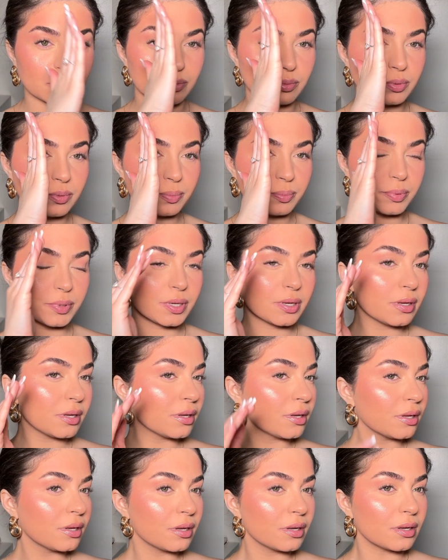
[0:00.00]
whoop.
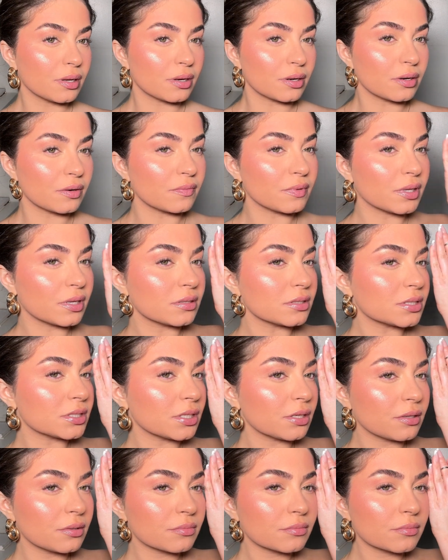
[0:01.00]
I don't know if you can
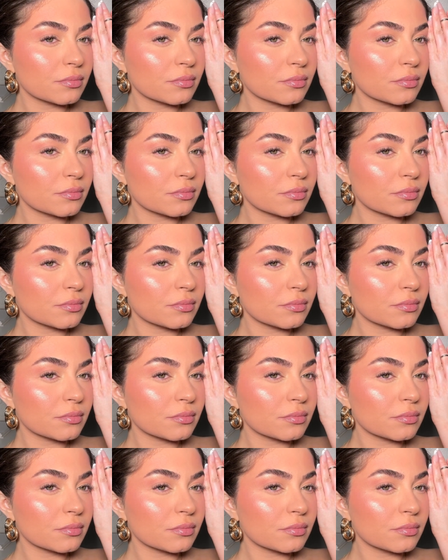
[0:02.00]
see.